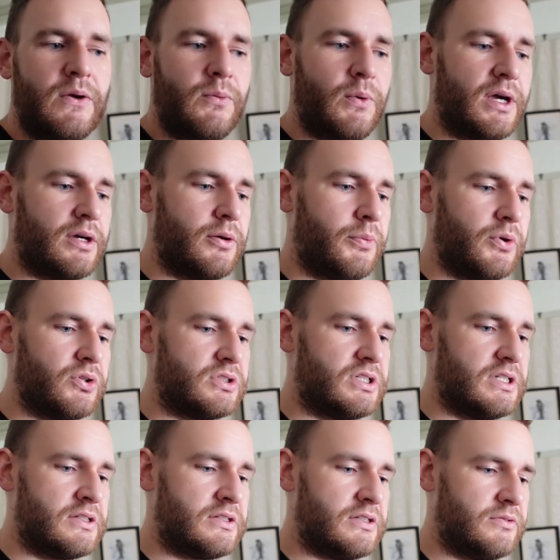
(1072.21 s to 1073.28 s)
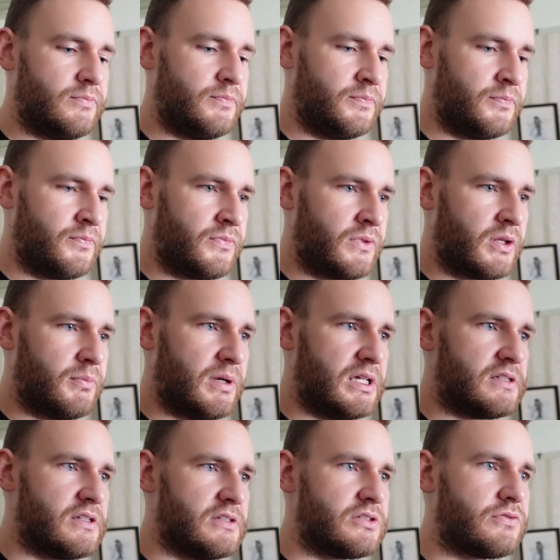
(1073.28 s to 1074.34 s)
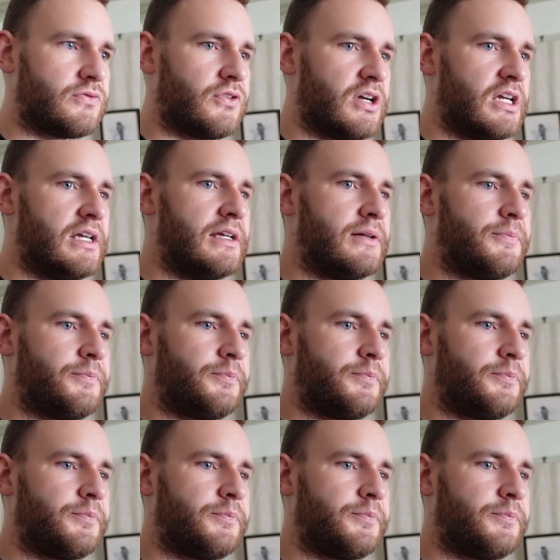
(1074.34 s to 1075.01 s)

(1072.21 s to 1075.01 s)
Wago boxes, maintenance free,